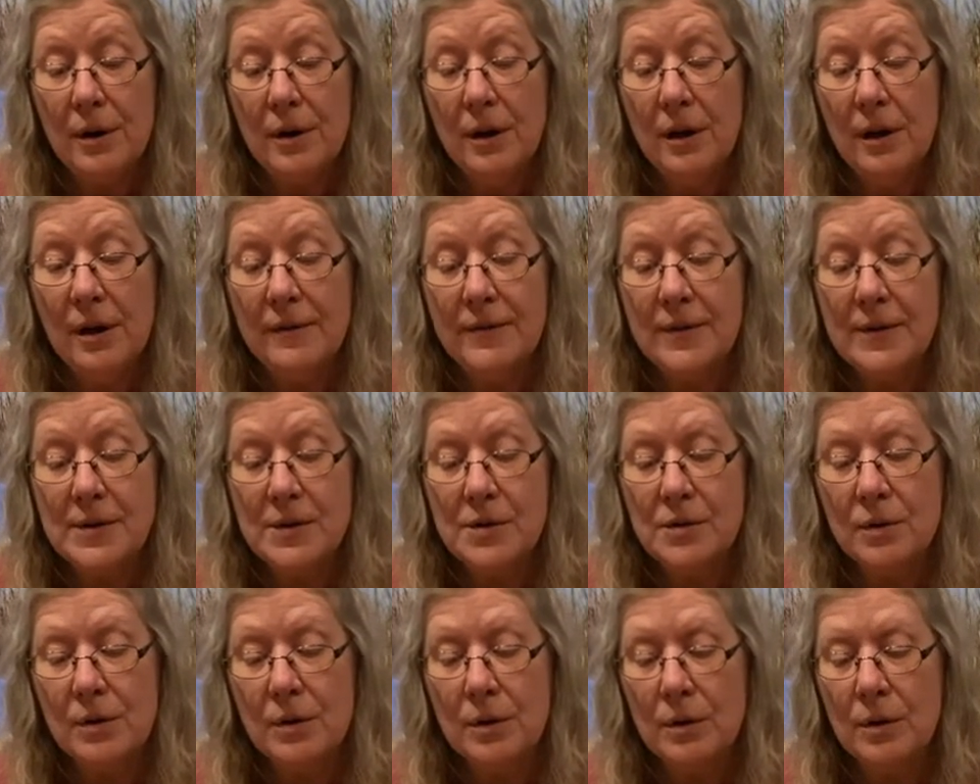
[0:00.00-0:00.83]
of a
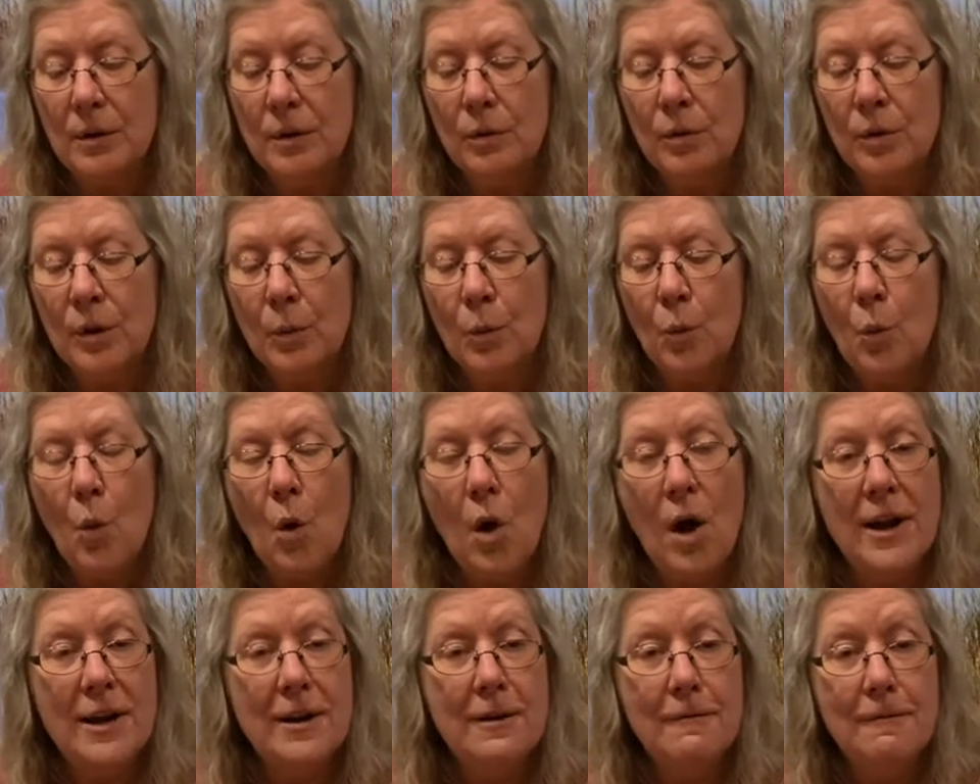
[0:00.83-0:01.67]
circle or
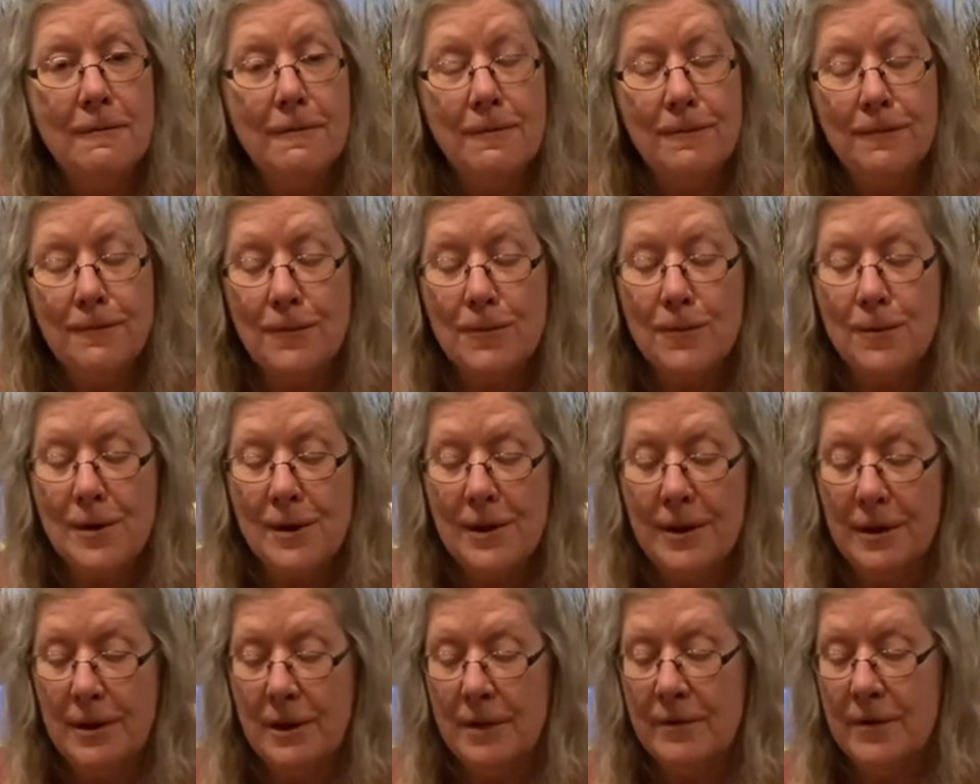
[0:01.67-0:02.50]

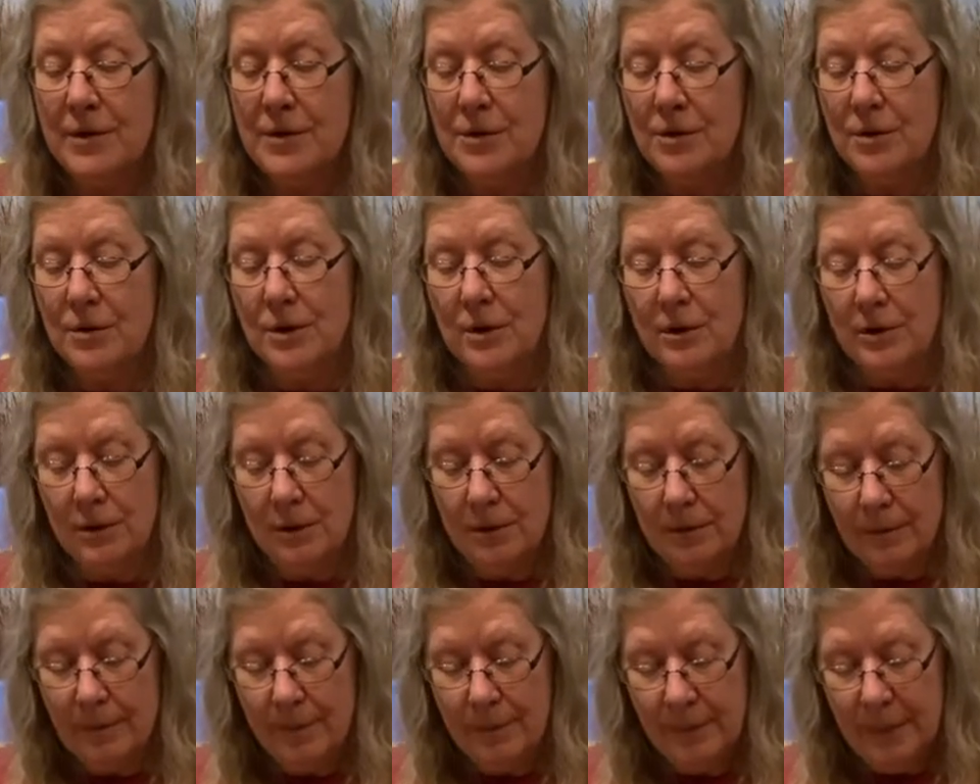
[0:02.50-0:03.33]
1/4 of a circle.